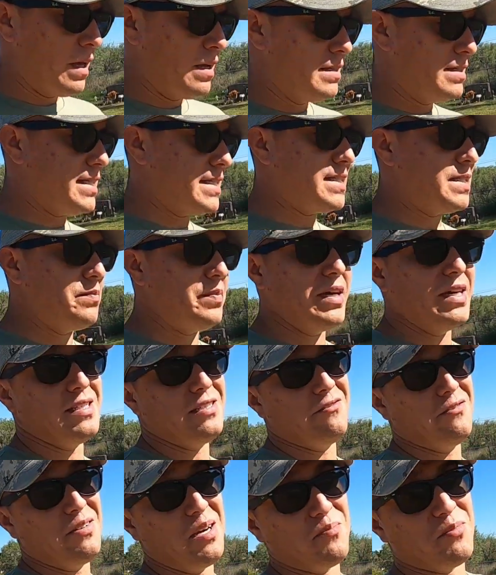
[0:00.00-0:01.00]
Just depends.
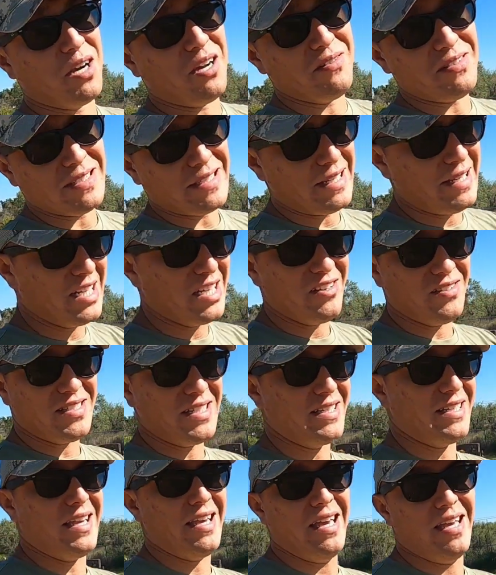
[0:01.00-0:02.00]
And remember, I was a kid. I was
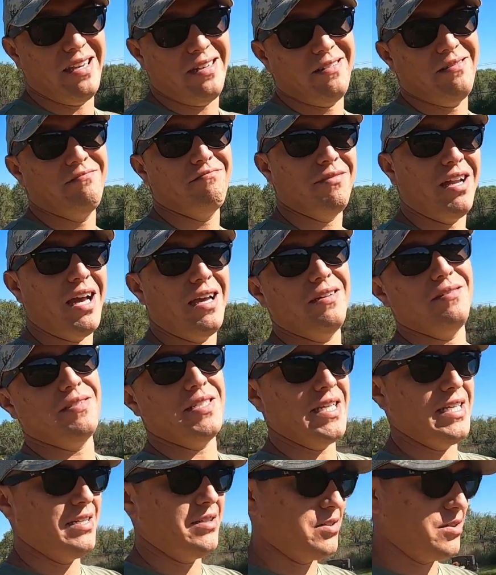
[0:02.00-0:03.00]
like 8, 9,
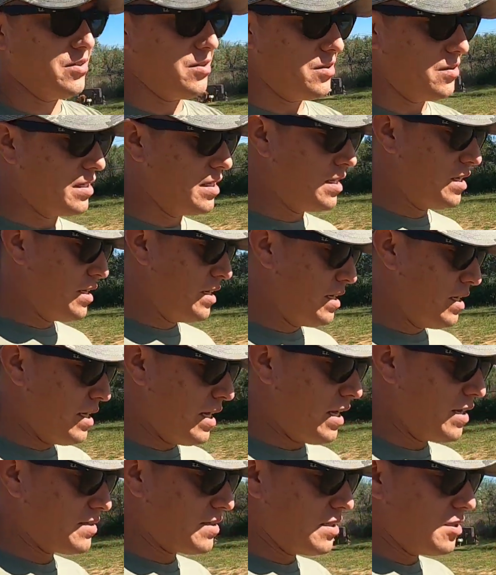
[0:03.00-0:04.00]
10 years old.
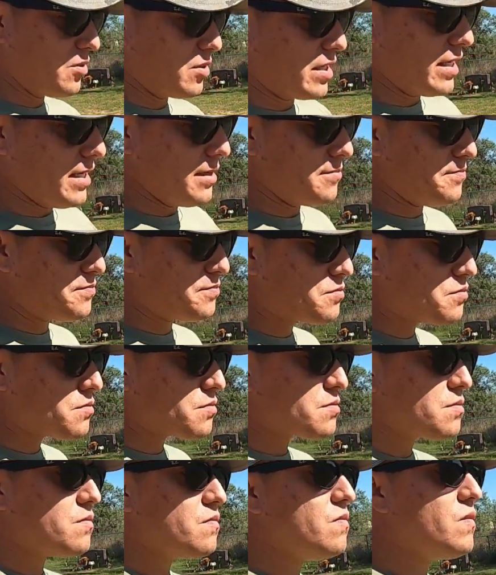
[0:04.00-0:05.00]
I was a little kid.
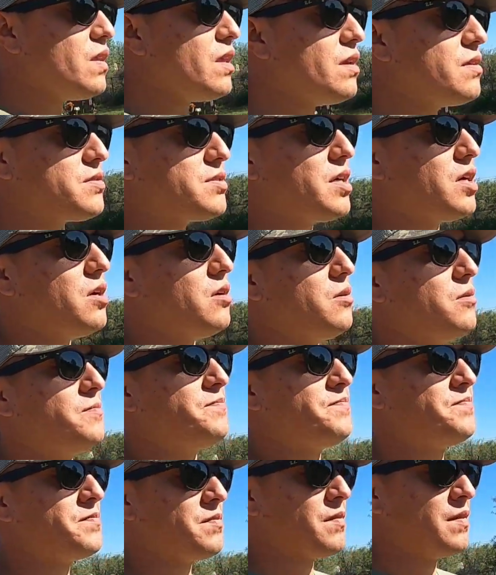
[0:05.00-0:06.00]
So
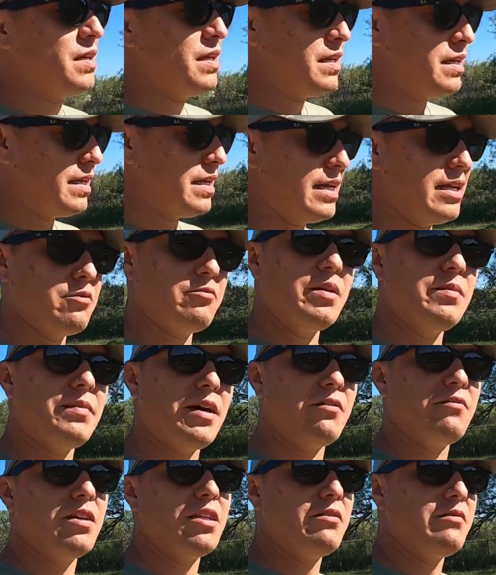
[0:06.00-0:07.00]
it went by
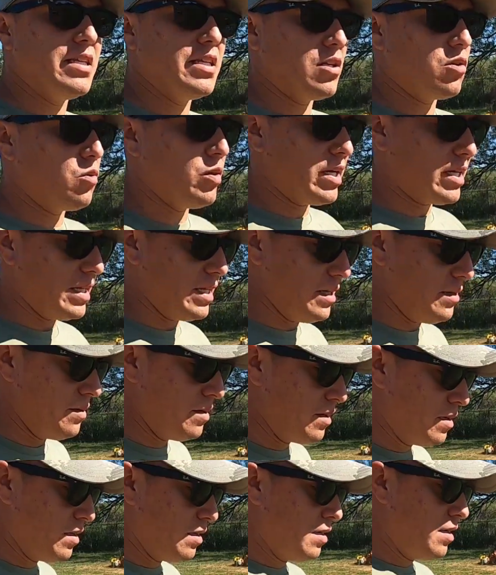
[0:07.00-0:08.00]
really, really quickly.
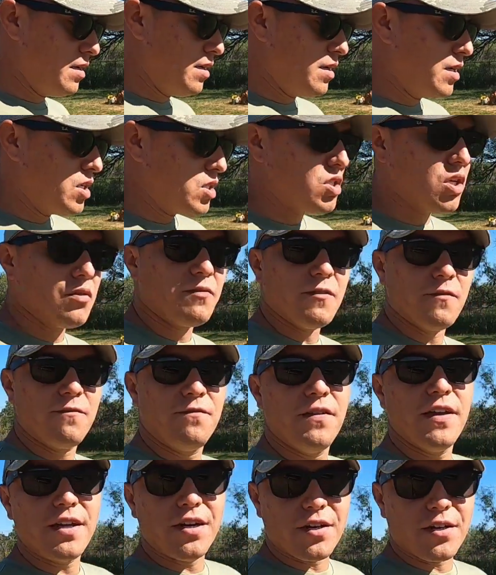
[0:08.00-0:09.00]
So if you
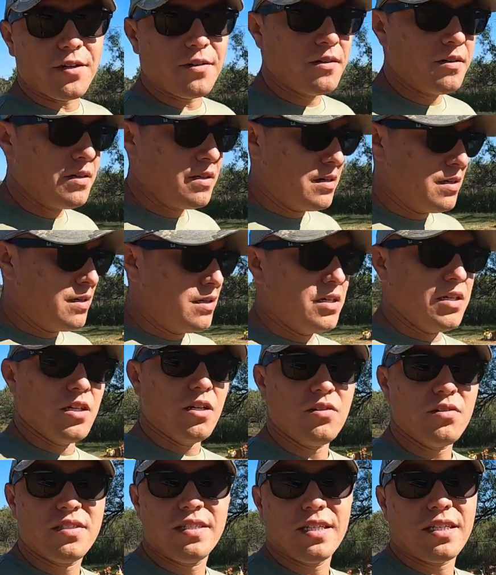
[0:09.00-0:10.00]
figure, you
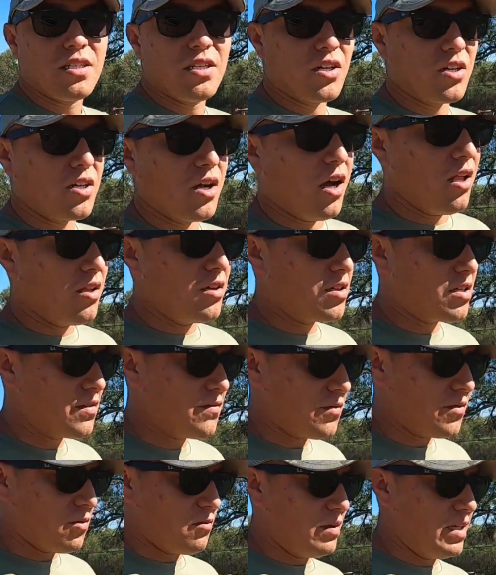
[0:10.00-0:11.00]
know, $600
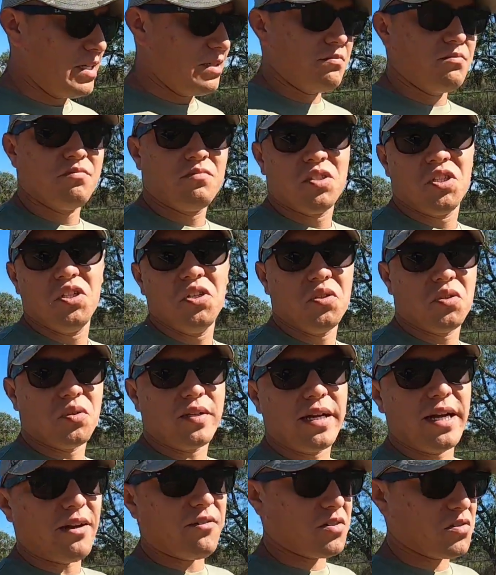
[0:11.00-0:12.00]
for what,
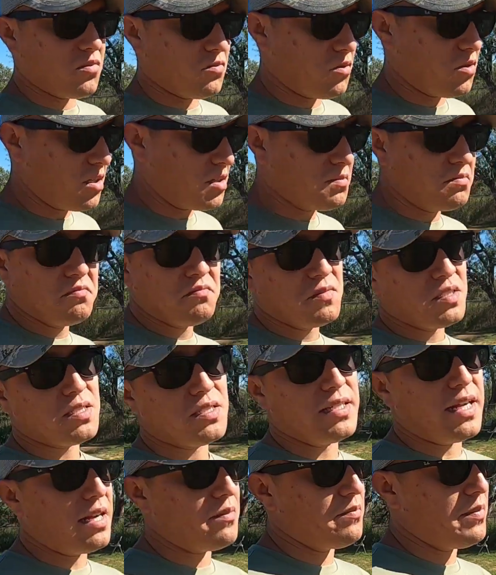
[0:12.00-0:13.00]
2-3 hours of work,
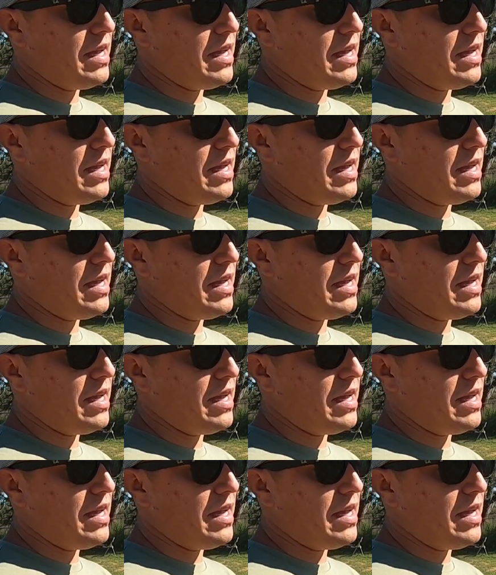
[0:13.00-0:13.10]
it's not